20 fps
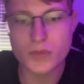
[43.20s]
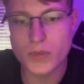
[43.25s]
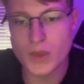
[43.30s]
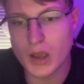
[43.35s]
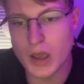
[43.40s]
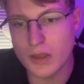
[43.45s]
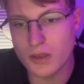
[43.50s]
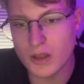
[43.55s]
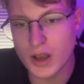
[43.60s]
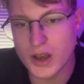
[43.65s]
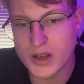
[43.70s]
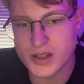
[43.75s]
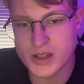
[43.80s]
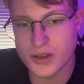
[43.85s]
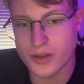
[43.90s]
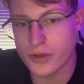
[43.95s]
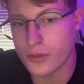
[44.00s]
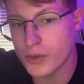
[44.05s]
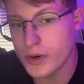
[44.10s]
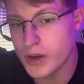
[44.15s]
In
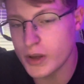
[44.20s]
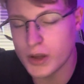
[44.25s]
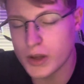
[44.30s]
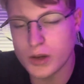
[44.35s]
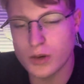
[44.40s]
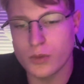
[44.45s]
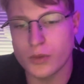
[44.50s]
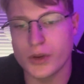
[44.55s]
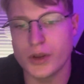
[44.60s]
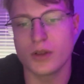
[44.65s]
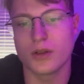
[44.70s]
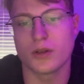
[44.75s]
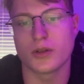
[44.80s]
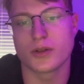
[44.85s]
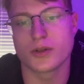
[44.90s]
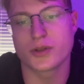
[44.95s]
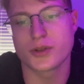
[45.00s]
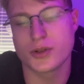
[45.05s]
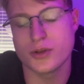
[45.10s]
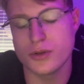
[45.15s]
Lesson 3, we
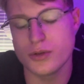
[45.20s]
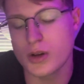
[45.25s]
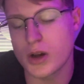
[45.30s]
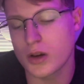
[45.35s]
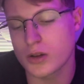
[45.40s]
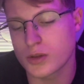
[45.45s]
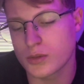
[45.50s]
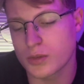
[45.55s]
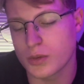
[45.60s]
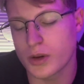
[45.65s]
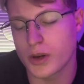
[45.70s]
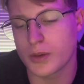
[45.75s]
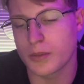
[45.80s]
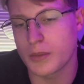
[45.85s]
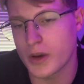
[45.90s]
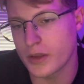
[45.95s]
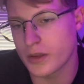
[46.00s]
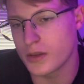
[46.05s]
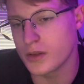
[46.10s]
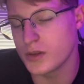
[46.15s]
learned two algebraic
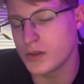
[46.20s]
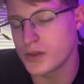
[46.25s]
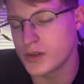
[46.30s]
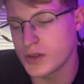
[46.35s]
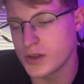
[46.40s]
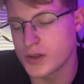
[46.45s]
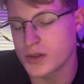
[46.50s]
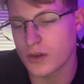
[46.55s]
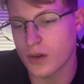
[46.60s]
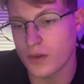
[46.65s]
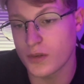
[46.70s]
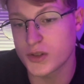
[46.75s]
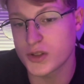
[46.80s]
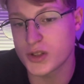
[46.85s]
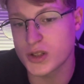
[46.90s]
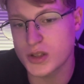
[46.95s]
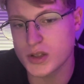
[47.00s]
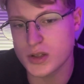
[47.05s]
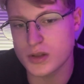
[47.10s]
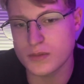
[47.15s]
methods to solve
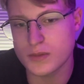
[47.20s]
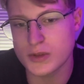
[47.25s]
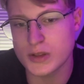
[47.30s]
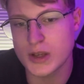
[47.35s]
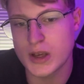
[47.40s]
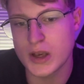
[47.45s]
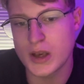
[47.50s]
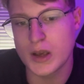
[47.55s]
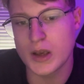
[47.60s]
systems.